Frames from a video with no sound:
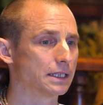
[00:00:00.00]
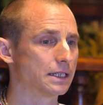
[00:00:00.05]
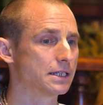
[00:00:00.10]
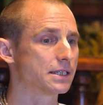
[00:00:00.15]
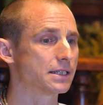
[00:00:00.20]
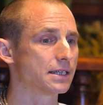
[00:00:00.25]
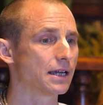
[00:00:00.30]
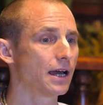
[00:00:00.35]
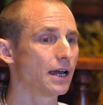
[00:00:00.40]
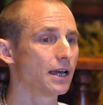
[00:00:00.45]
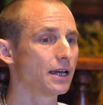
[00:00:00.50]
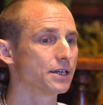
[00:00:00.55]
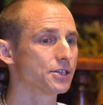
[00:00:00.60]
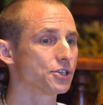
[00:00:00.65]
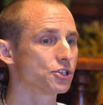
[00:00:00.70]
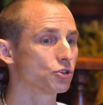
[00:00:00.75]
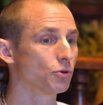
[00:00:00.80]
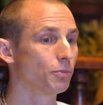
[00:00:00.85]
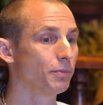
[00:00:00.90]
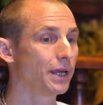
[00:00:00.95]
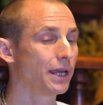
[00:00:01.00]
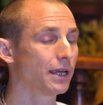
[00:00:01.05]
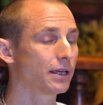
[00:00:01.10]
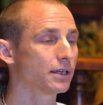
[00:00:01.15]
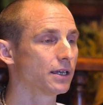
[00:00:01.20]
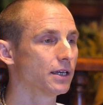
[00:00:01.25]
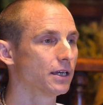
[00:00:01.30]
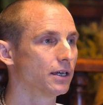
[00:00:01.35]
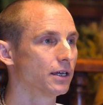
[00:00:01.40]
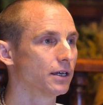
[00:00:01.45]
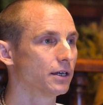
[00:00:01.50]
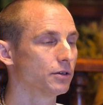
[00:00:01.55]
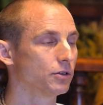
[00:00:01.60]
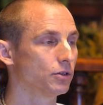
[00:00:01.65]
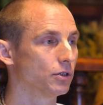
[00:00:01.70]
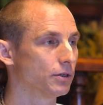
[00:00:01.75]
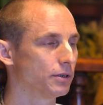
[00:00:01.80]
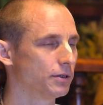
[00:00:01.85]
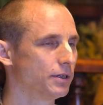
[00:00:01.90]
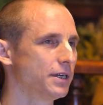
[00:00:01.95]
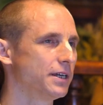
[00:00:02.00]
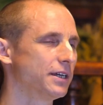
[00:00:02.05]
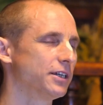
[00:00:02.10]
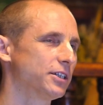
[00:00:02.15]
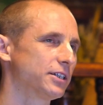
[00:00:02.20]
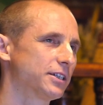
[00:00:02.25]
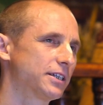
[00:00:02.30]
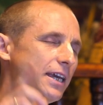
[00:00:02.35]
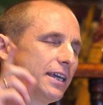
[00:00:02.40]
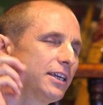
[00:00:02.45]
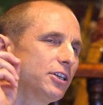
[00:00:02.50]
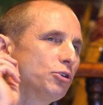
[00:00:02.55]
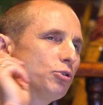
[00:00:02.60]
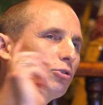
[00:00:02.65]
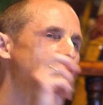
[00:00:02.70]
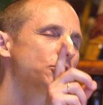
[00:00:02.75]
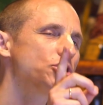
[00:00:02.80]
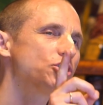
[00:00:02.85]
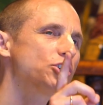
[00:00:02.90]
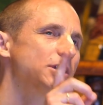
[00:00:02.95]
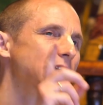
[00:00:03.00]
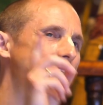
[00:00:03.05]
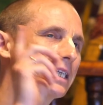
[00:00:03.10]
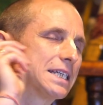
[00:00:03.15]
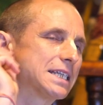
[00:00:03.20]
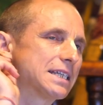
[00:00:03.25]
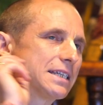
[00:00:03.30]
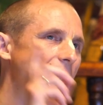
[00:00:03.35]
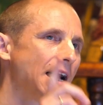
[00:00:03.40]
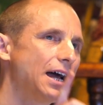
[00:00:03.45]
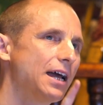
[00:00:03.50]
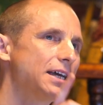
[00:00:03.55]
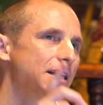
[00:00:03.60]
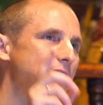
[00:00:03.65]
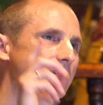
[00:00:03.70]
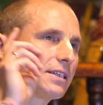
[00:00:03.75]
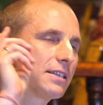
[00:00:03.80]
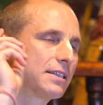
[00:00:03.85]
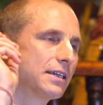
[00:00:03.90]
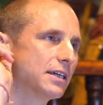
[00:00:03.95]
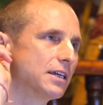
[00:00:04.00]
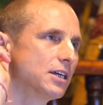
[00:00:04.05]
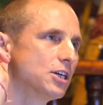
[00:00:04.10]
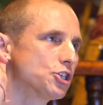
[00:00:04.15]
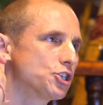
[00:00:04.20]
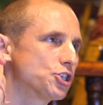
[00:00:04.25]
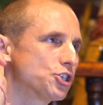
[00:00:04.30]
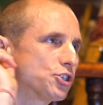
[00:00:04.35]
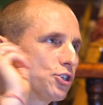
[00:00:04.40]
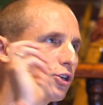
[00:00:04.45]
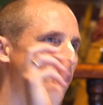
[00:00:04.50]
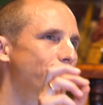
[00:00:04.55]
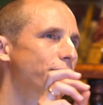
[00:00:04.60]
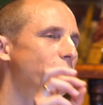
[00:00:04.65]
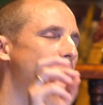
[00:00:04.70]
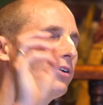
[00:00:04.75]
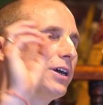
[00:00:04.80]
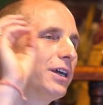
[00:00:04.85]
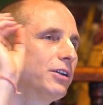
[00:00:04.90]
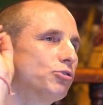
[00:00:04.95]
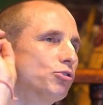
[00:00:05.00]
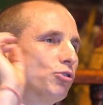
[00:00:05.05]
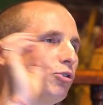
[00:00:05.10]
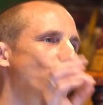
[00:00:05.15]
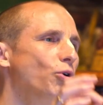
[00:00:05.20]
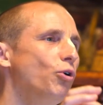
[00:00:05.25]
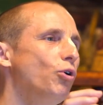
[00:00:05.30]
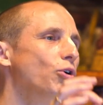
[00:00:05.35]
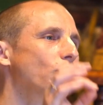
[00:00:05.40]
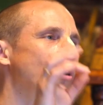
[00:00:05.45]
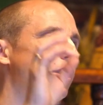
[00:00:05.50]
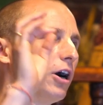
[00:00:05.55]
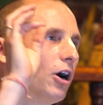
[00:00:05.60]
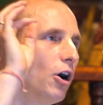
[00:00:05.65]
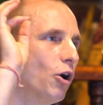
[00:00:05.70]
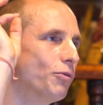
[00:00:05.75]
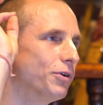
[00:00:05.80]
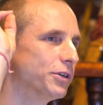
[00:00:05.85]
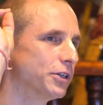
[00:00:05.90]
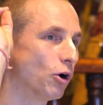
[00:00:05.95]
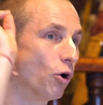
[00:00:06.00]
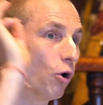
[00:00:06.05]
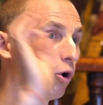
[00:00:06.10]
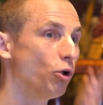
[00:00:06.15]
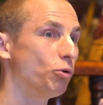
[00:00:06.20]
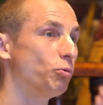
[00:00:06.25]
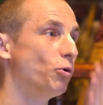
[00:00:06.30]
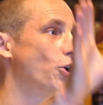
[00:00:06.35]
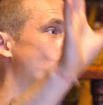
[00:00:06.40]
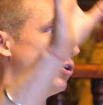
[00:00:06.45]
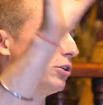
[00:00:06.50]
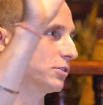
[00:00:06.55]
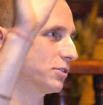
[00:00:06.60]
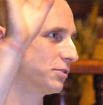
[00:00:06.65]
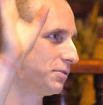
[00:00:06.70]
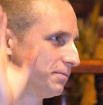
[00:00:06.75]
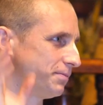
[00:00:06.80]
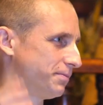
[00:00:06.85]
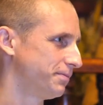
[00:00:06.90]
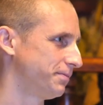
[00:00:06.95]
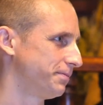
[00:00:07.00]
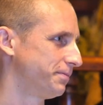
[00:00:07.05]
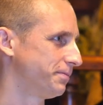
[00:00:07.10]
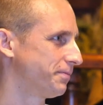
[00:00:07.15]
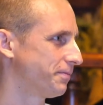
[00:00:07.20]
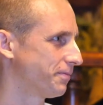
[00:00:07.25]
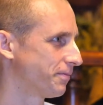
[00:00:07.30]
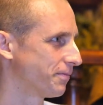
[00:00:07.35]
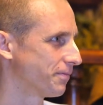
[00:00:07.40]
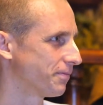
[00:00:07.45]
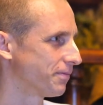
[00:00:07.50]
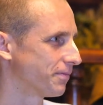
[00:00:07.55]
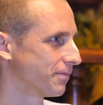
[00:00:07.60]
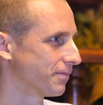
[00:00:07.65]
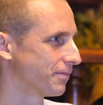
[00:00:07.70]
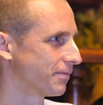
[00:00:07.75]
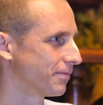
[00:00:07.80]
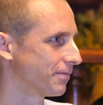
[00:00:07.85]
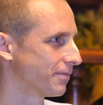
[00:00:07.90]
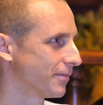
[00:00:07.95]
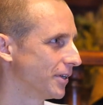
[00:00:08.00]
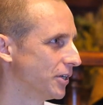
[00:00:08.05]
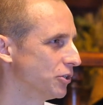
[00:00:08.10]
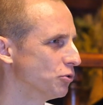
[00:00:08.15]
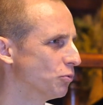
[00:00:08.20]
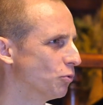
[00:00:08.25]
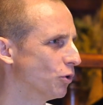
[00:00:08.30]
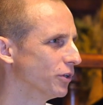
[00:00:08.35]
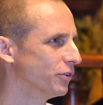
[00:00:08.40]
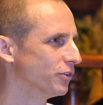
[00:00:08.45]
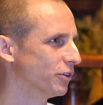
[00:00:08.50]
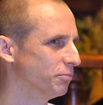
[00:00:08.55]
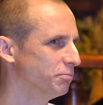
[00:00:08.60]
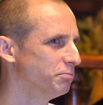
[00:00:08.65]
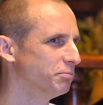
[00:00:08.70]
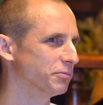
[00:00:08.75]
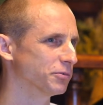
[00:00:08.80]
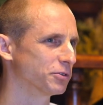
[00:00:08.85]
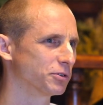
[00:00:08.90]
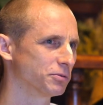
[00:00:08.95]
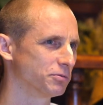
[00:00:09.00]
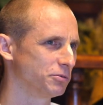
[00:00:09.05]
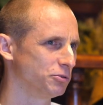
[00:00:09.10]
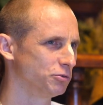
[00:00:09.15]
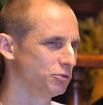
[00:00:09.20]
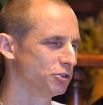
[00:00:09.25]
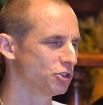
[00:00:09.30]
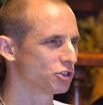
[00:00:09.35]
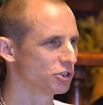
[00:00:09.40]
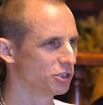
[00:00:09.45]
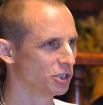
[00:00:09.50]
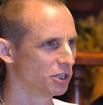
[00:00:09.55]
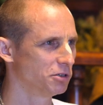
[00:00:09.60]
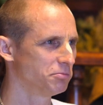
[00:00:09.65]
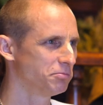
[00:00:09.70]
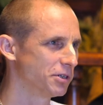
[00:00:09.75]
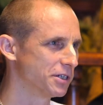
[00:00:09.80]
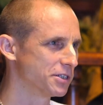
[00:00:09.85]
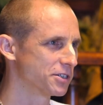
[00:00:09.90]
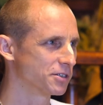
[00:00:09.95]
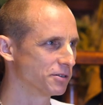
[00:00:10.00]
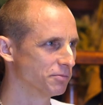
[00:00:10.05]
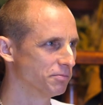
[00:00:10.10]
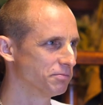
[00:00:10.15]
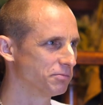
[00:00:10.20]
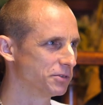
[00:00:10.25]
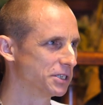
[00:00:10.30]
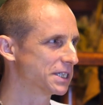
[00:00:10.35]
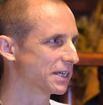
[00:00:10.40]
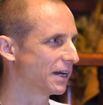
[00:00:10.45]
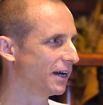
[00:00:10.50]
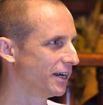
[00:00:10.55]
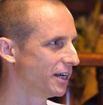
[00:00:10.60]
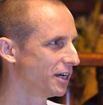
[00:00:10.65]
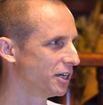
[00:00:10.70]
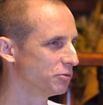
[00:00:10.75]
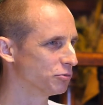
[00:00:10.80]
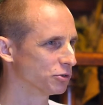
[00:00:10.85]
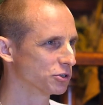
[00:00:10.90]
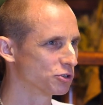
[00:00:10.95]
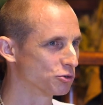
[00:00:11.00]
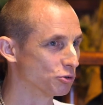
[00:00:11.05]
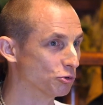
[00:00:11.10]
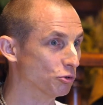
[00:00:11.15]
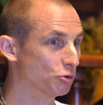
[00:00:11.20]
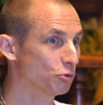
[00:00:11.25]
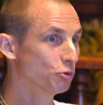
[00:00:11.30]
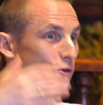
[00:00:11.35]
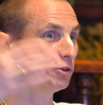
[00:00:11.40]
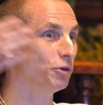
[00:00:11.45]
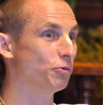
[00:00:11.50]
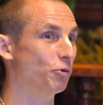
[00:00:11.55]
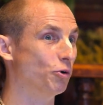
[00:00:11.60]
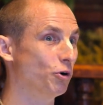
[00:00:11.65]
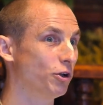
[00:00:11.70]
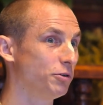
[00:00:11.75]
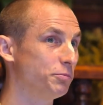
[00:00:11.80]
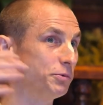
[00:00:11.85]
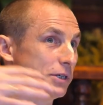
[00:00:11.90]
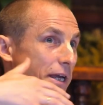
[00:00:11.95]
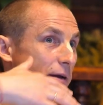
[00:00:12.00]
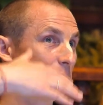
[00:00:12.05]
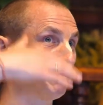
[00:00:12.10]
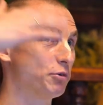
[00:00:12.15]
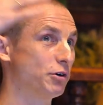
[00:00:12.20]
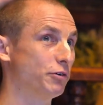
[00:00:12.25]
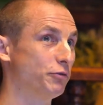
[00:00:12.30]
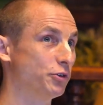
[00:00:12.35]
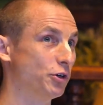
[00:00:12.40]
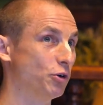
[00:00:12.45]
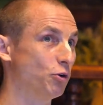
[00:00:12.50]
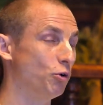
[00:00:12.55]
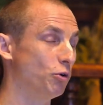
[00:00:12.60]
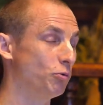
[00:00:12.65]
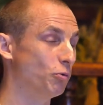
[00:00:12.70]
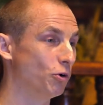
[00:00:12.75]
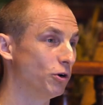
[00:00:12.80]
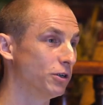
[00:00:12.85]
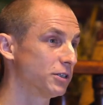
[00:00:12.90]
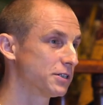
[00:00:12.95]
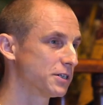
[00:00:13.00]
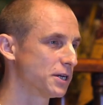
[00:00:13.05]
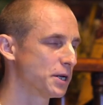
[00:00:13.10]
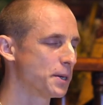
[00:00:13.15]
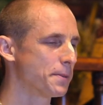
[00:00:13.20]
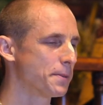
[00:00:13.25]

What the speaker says: desires the sovereign rule over the whole world. And you wonder, Yudhishthira has some desire, he wants to rule the world, be emperor of the whole world.